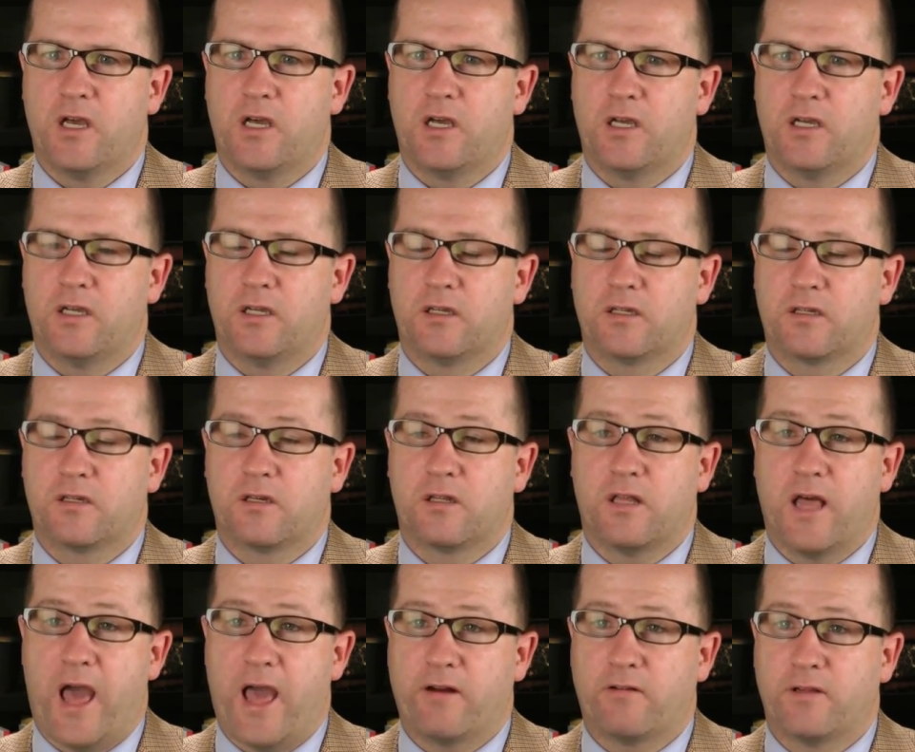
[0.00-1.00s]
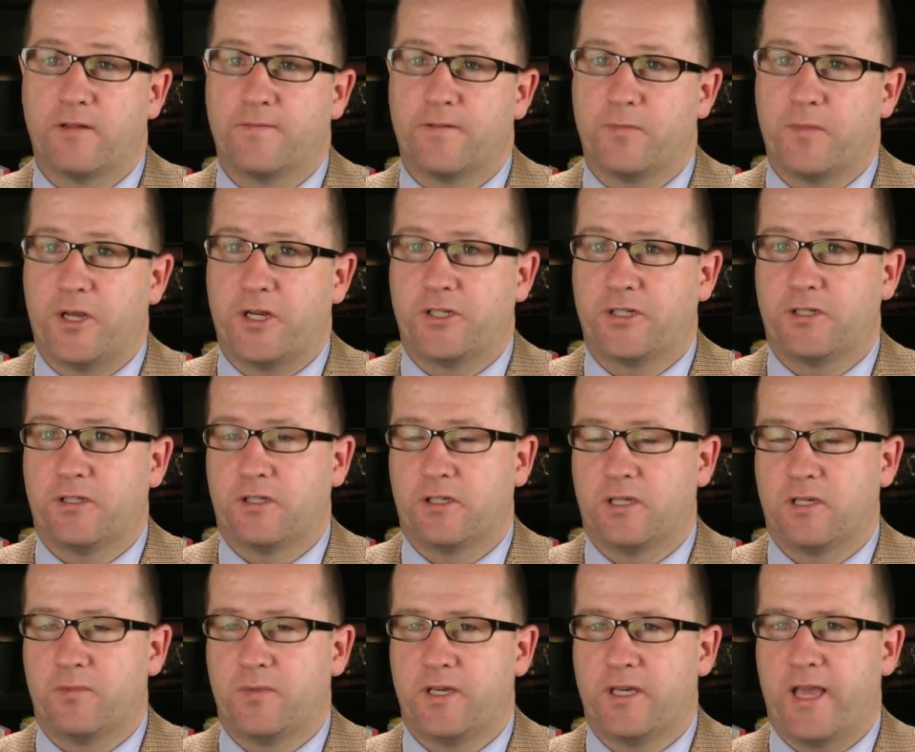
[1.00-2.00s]
collateral information
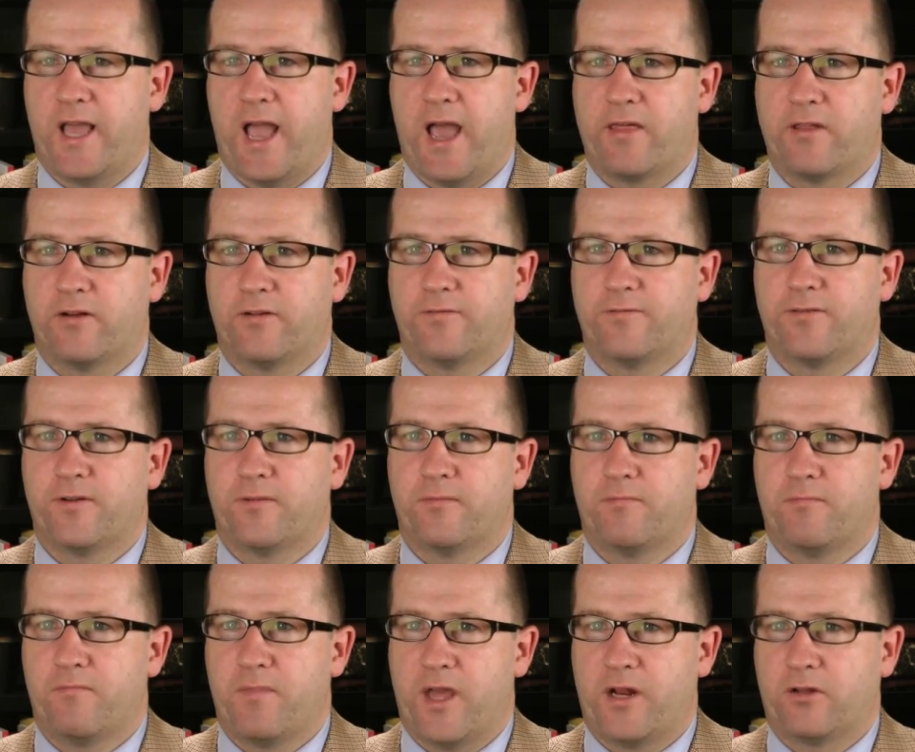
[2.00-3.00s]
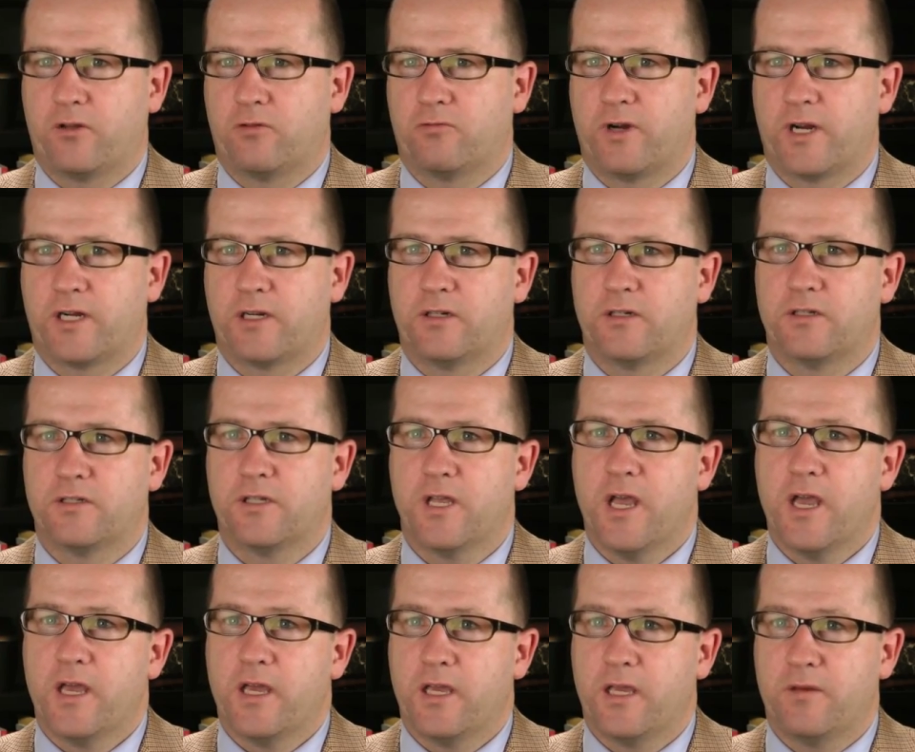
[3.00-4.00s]
that can be gathered from medical records,
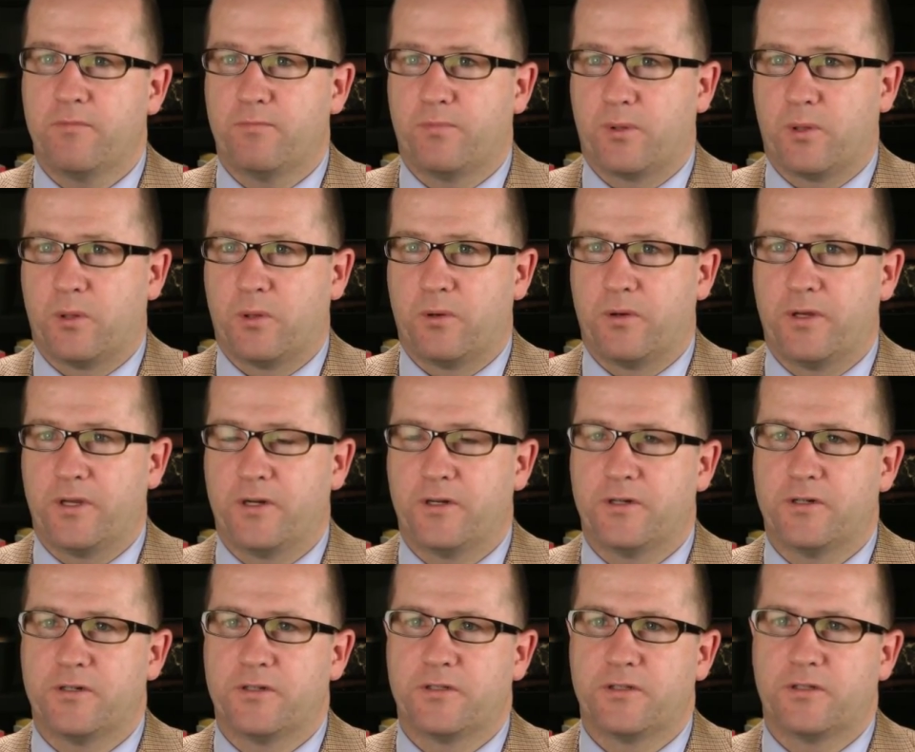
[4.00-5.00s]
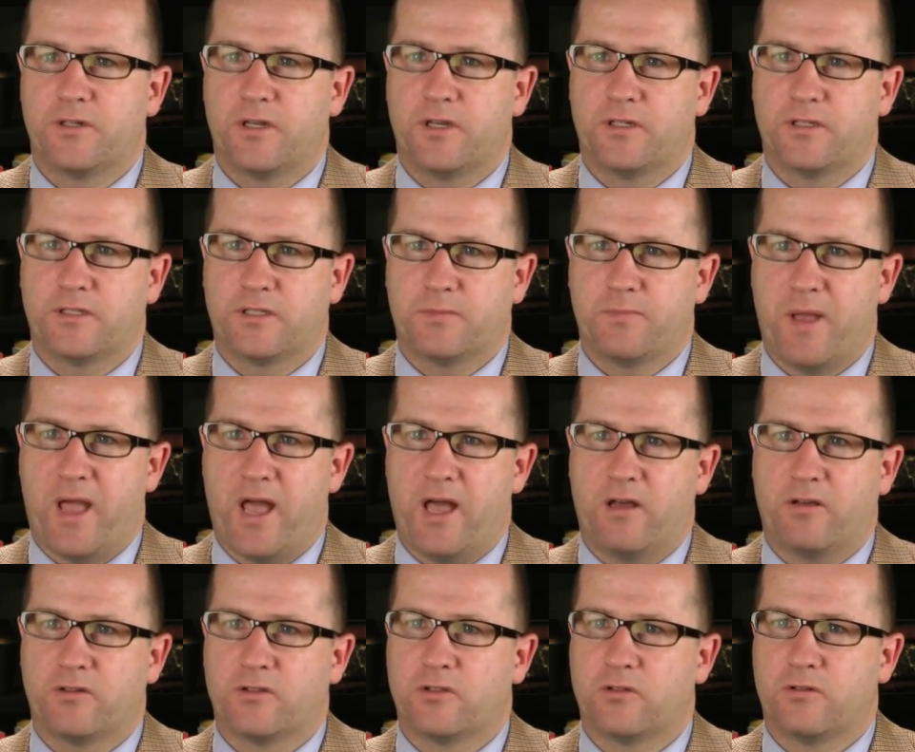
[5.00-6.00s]
employers, a
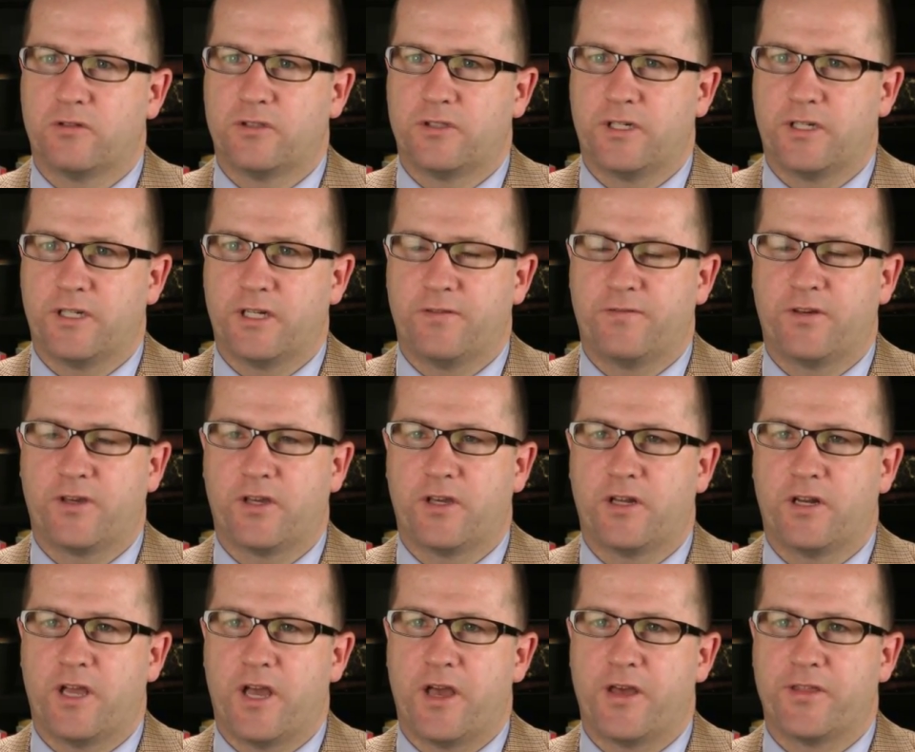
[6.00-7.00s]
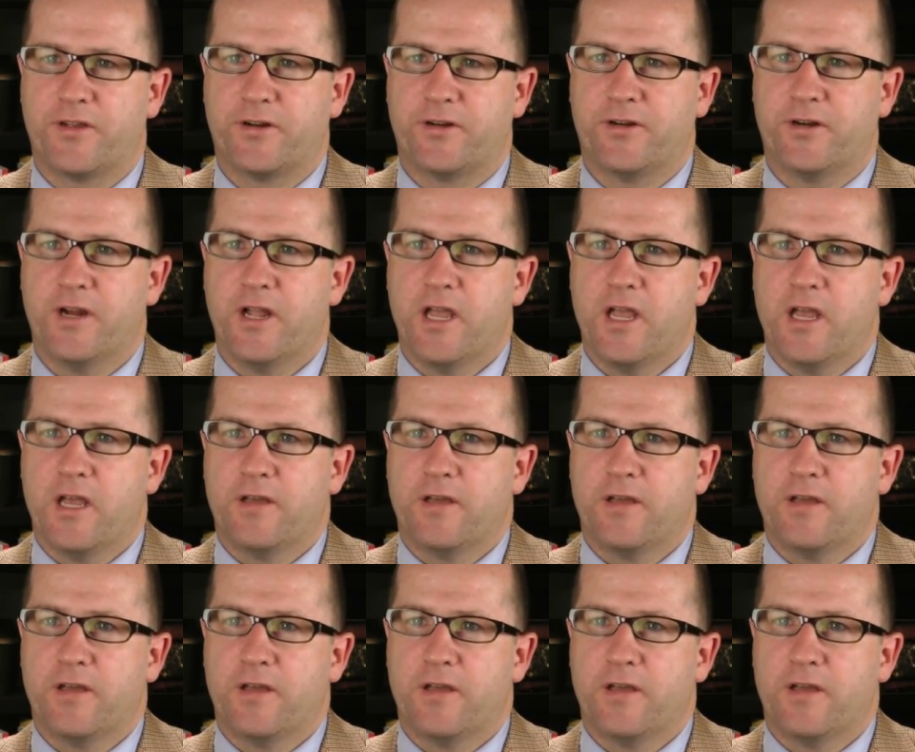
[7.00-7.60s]
spouse or a significant other,